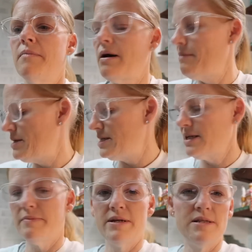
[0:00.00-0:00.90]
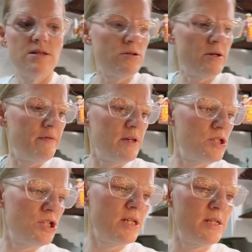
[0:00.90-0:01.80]
I'm going to text my sister. I think
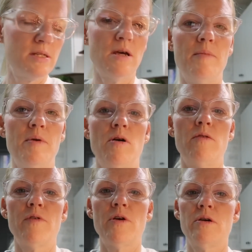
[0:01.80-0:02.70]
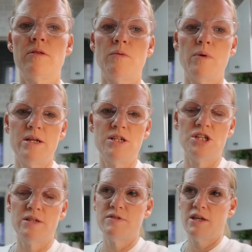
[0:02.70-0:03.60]
she is coming over. The one,
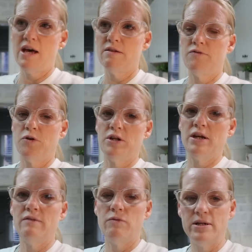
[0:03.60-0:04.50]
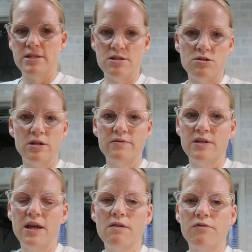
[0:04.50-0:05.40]
she lives in California. I have one sister that lives
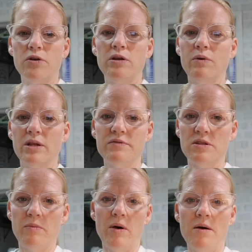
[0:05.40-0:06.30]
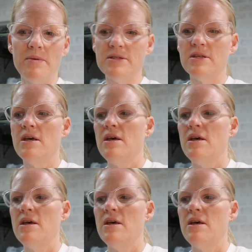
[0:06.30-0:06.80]
in California. One lives in the Bahamas.